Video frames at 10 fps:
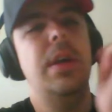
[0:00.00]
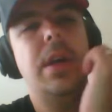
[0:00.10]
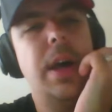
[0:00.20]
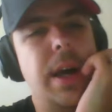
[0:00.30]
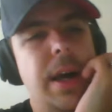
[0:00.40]

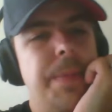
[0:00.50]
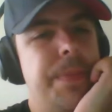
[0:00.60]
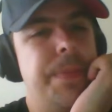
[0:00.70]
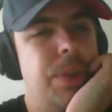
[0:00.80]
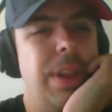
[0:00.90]

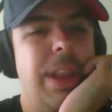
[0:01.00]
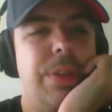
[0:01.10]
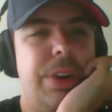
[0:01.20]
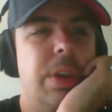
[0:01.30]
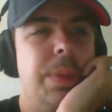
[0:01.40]
so
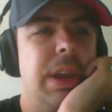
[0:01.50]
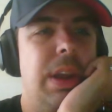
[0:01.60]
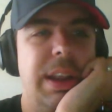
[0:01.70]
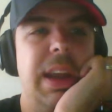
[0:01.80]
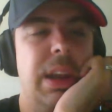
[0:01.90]
Landry could be,
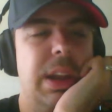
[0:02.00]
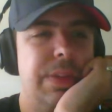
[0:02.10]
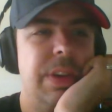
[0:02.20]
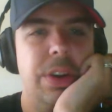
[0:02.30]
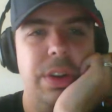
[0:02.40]
again, a
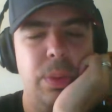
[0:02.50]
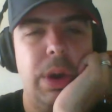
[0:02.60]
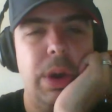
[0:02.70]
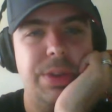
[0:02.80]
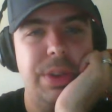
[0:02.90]
very good
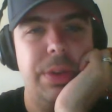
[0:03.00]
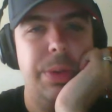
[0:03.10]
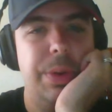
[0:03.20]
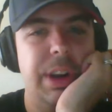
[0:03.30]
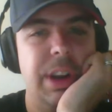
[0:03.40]
wide receiver
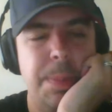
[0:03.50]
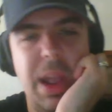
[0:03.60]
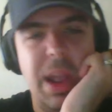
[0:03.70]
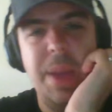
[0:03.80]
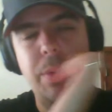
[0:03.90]
3,
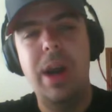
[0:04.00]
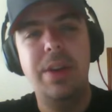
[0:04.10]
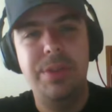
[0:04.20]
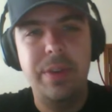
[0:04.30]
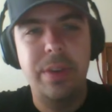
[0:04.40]
maybe wide
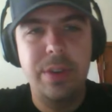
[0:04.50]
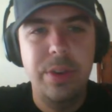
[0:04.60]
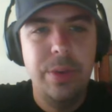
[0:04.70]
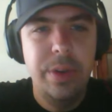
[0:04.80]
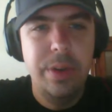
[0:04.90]
receiver
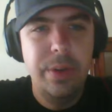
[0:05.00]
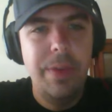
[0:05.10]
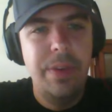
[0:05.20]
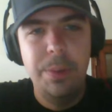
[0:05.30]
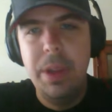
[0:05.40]
2
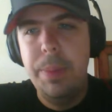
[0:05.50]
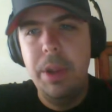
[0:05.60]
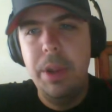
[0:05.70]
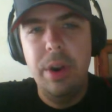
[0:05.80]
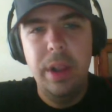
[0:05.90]
if it's a
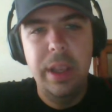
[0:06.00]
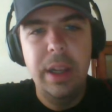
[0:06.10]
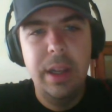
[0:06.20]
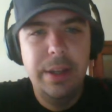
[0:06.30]
PPR league.